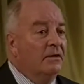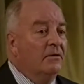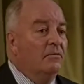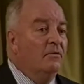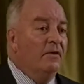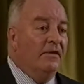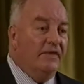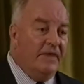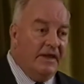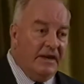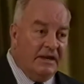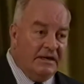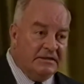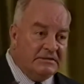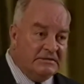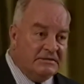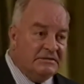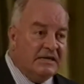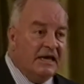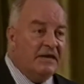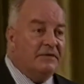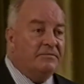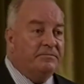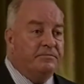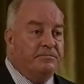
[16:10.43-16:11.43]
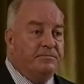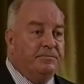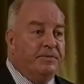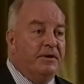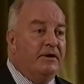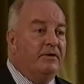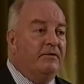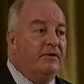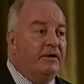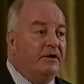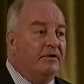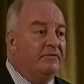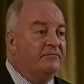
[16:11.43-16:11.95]
Within a set
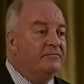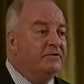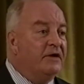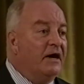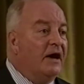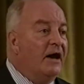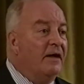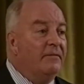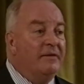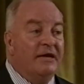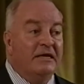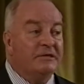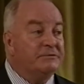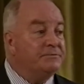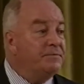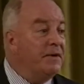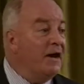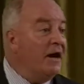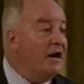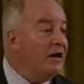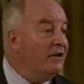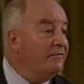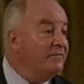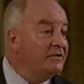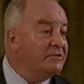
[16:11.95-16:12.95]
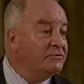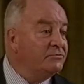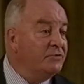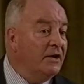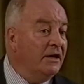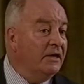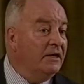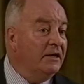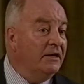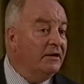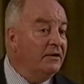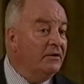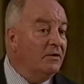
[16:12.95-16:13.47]
period of time, it's part of
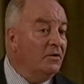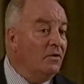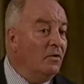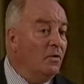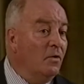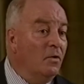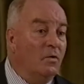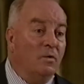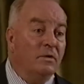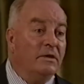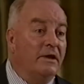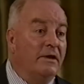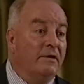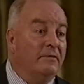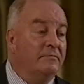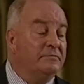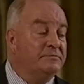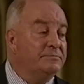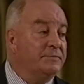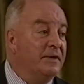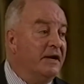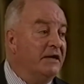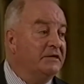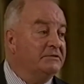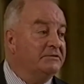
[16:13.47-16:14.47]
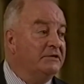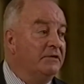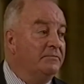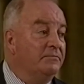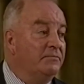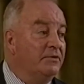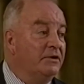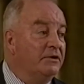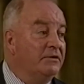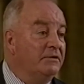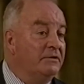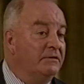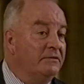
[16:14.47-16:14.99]
Australian law, although it was passed in
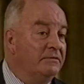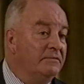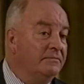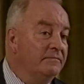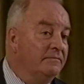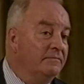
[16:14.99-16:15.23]
Britain.